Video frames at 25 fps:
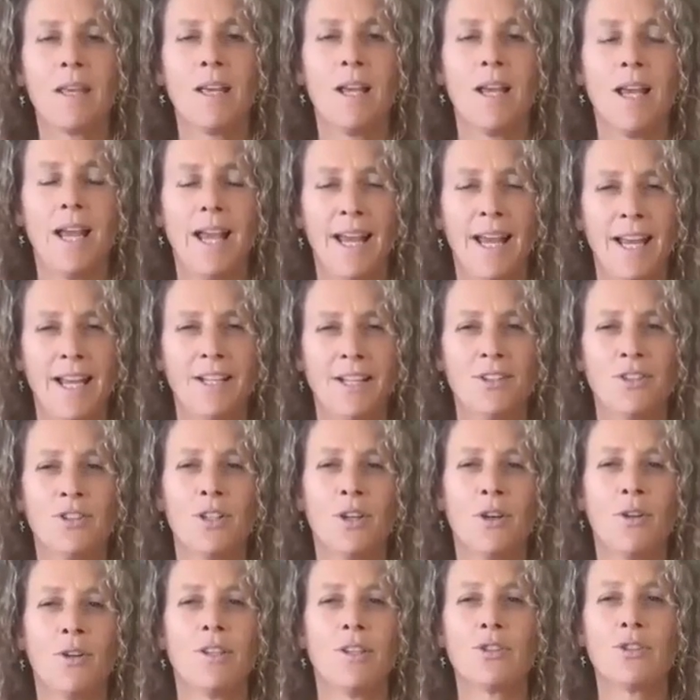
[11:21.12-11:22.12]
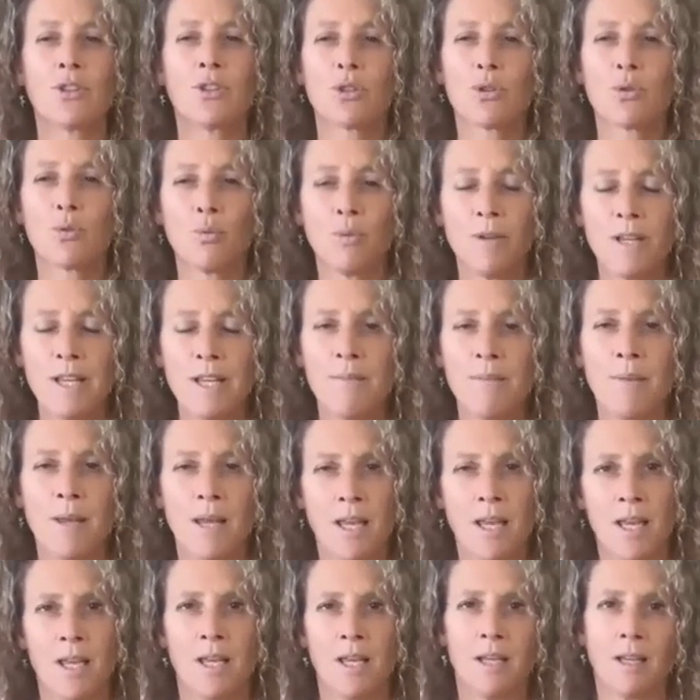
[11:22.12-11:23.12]
And so the
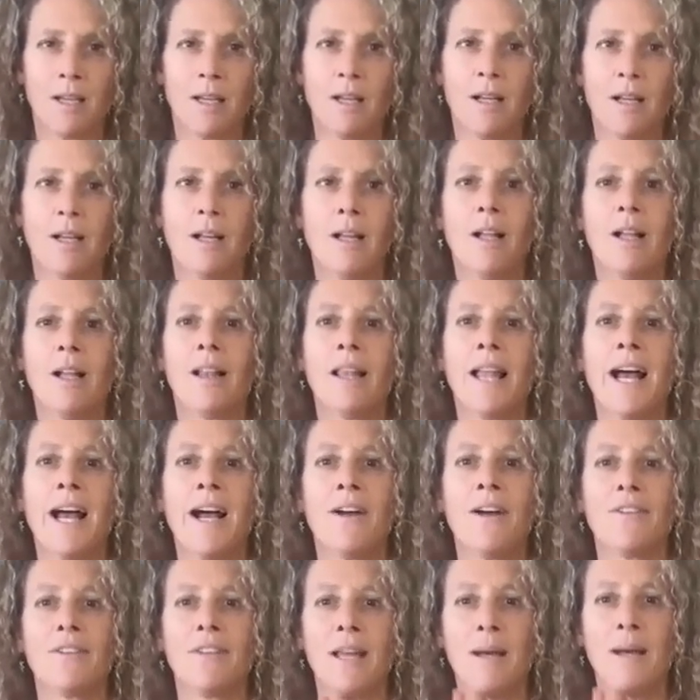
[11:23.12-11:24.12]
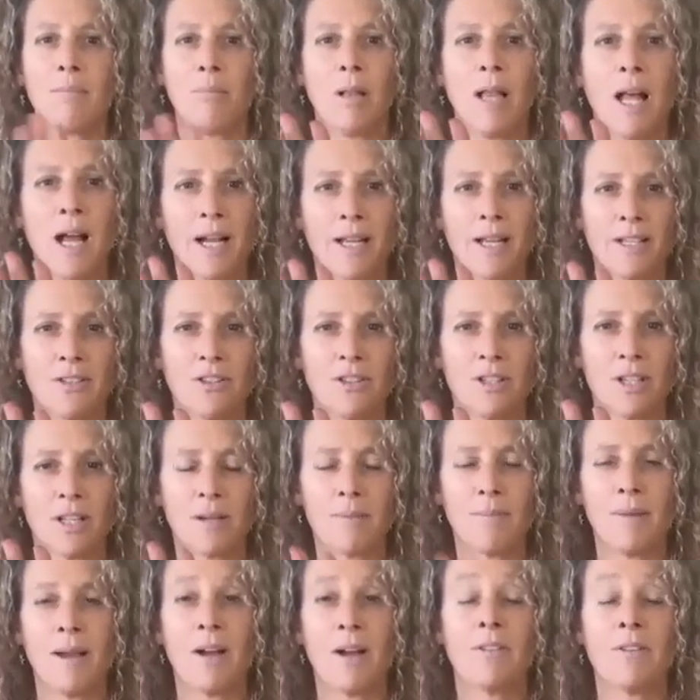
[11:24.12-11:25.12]
screaming allows that blockage to
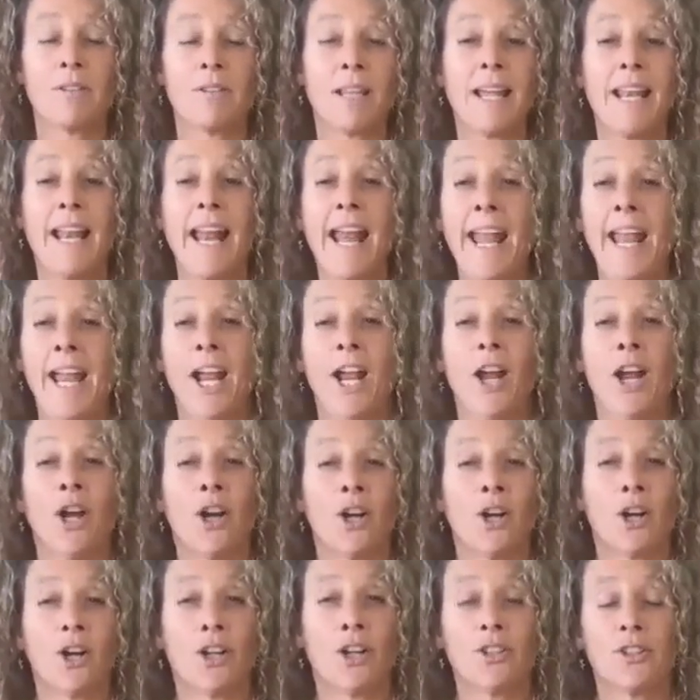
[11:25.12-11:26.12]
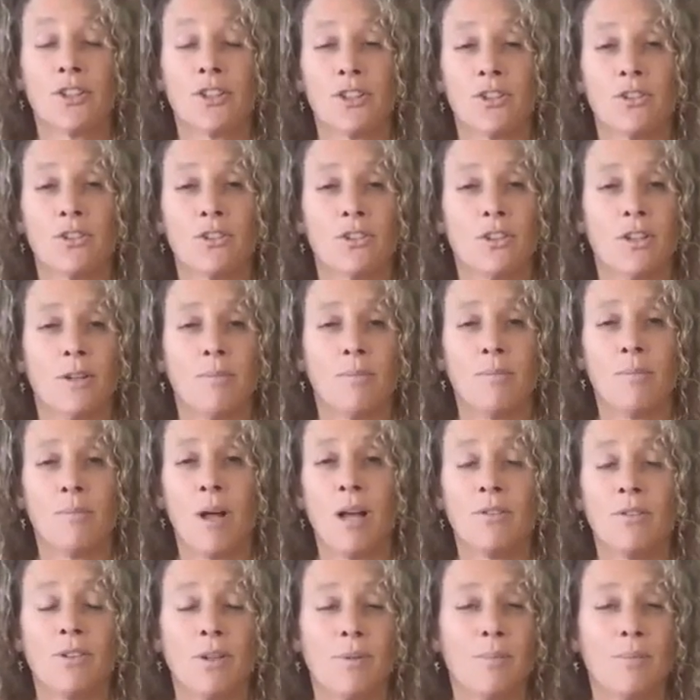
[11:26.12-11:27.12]
come out. And so that anger, because there's some
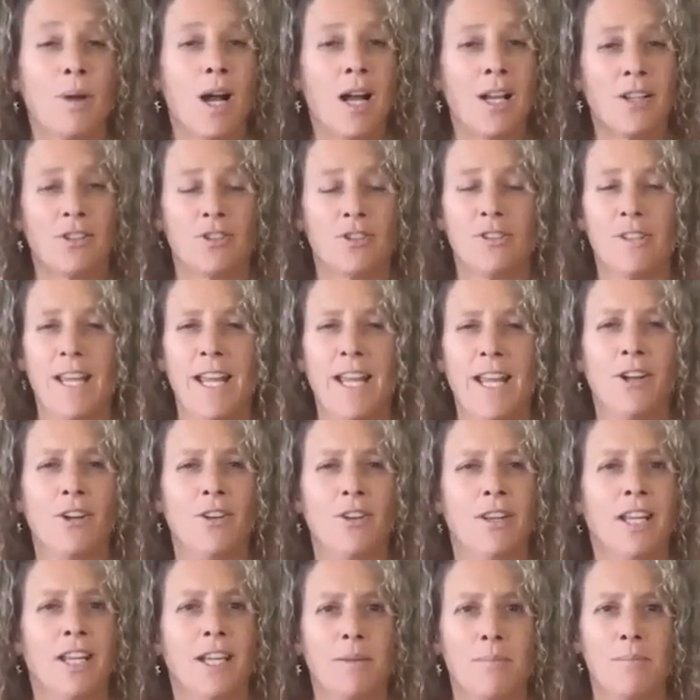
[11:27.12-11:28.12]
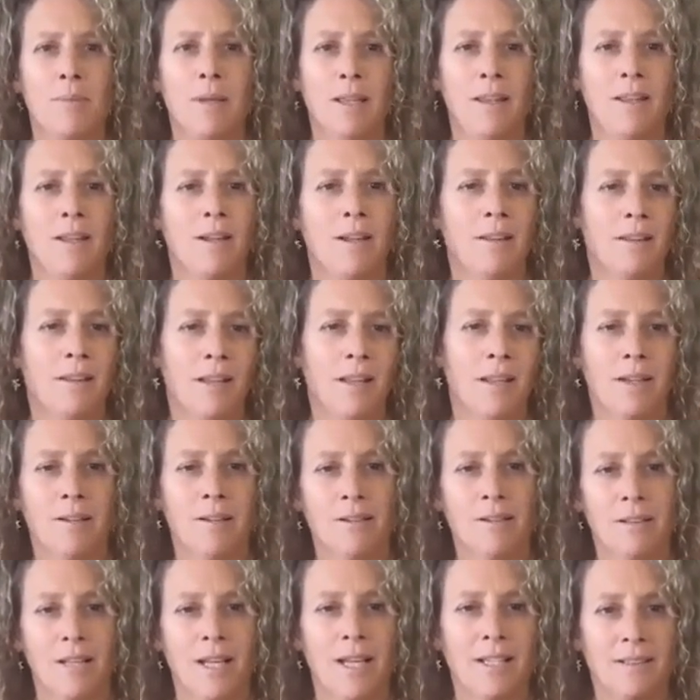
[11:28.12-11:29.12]
subconscious anger that can be there that
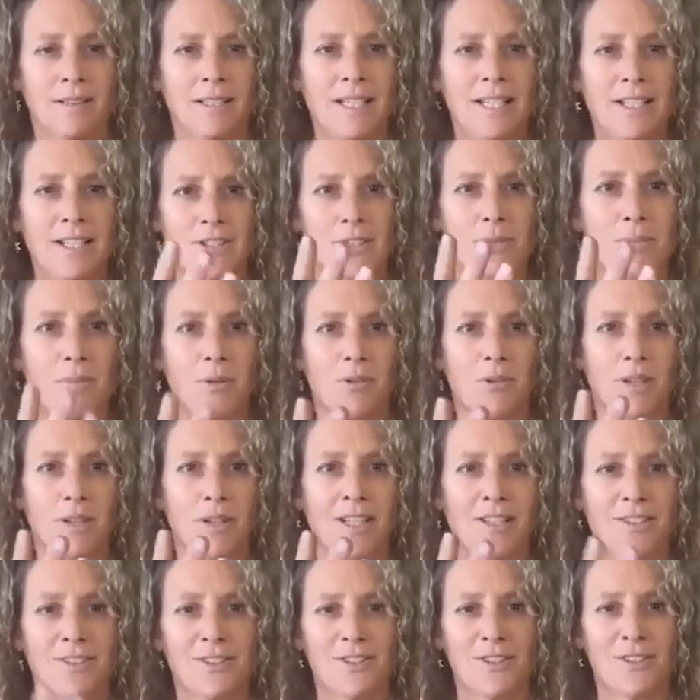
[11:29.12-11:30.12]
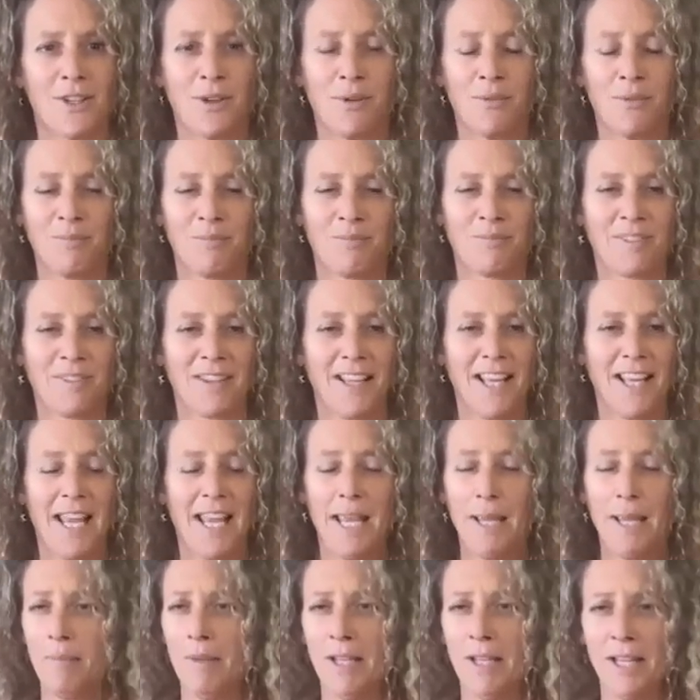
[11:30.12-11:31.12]
are like needs to be released. So
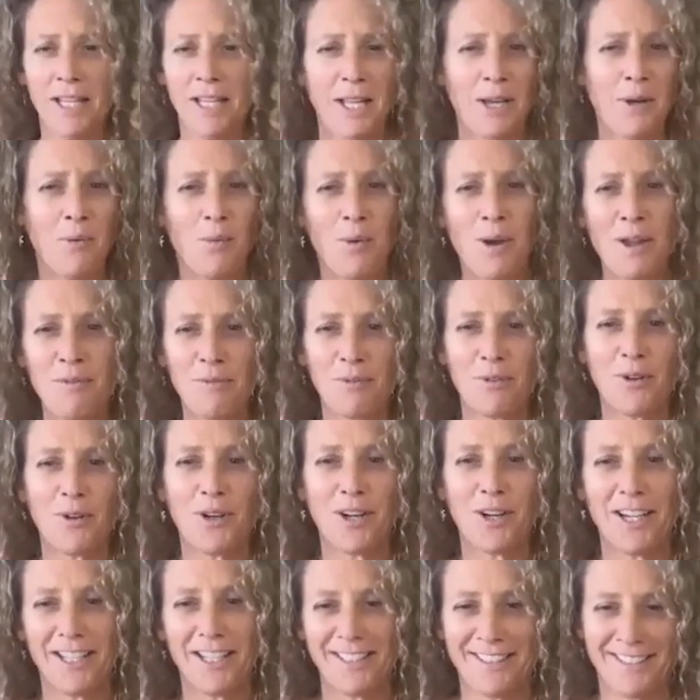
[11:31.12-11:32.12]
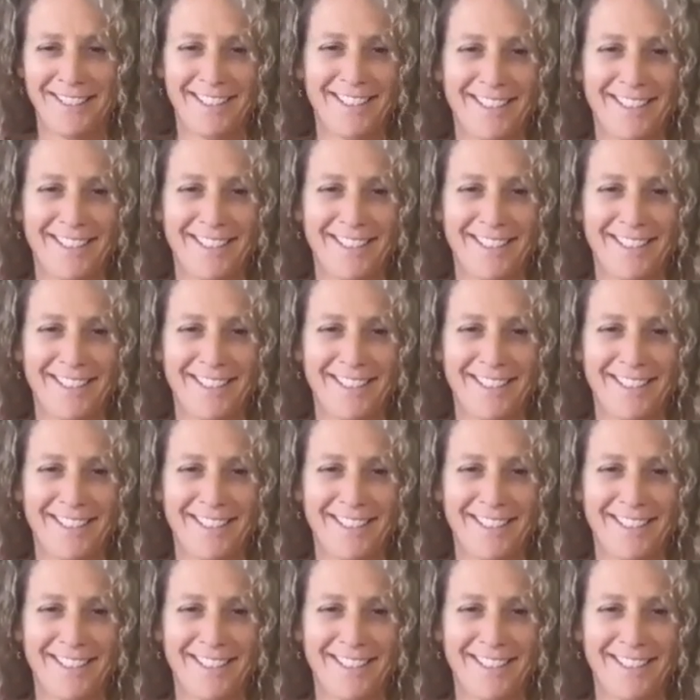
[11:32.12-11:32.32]
Amelia went for it.